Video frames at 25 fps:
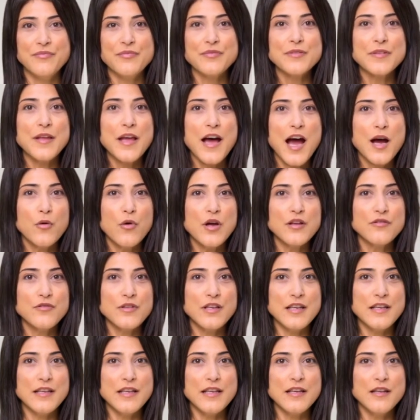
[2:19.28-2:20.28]

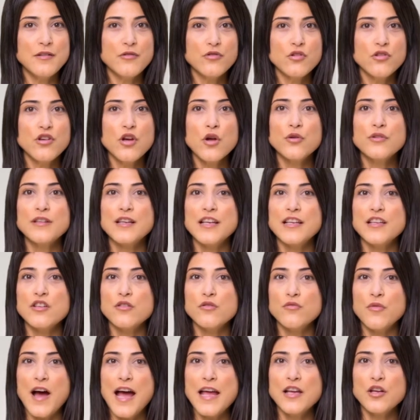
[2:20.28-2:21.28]
However, you don't need to
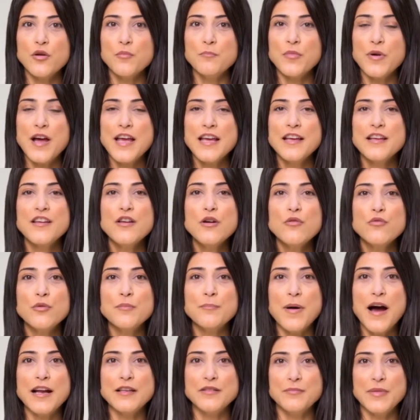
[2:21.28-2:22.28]
rack your brains over
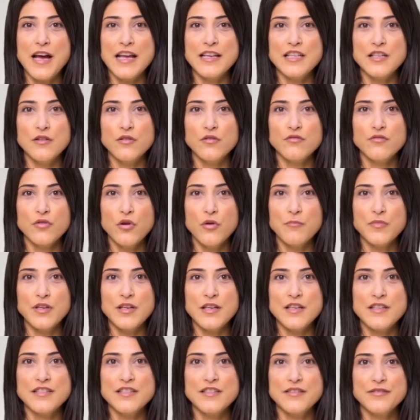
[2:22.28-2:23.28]
mathematical
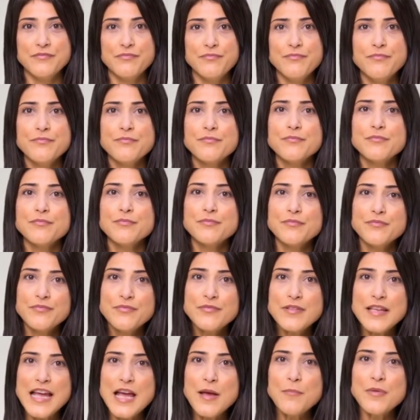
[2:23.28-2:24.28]
formulas.
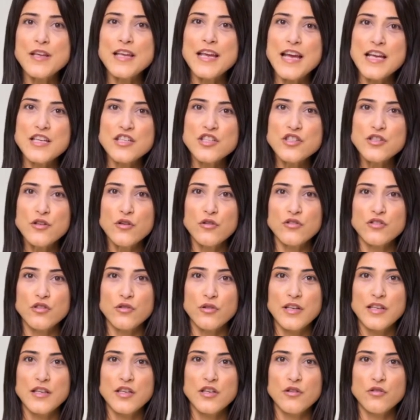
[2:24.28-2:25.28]
The application also
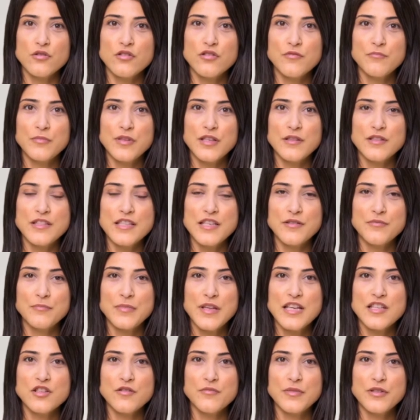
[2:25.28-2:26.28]
includes built-in
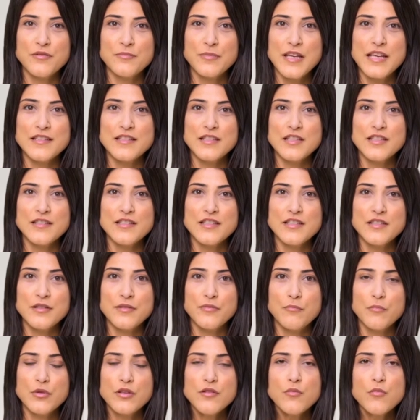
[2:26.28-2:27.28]
measurement methods,
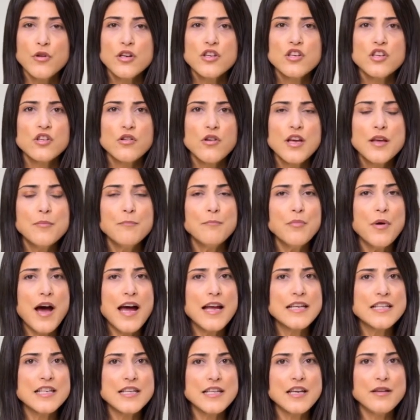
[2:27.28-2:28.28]
with which you can
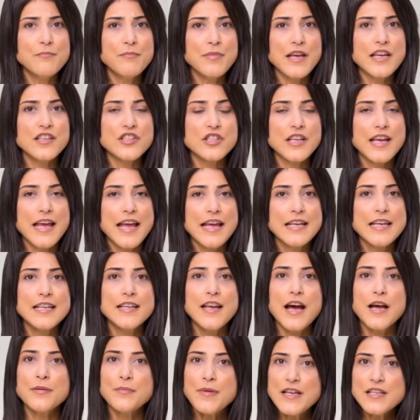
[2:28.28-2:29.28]
practically measure any
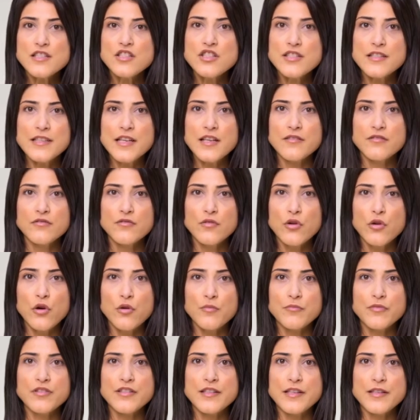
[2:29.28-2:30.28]
dimension that
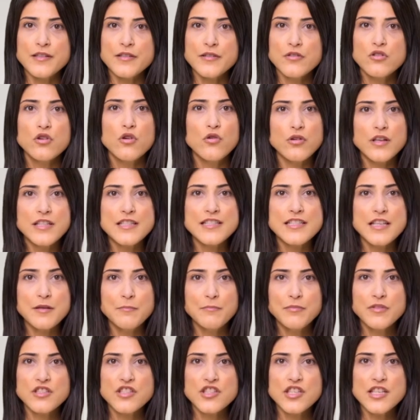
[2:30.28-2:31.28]
forms during some
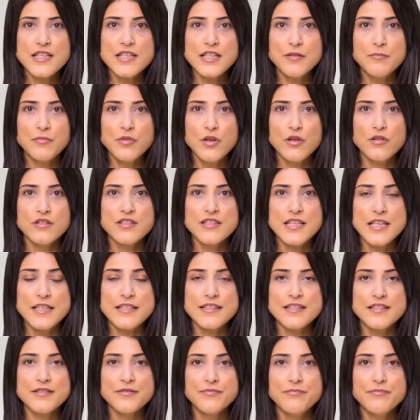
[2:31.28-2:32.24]
machining process.